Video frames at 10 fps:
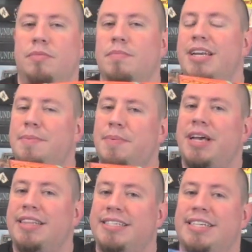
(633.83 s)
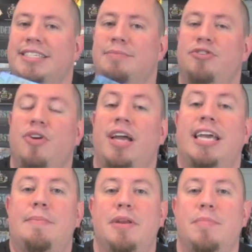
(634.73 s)
manipulate the system to try and
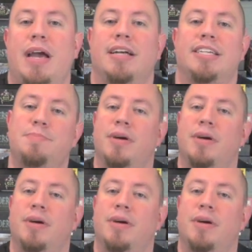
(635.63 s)
keep it in balance.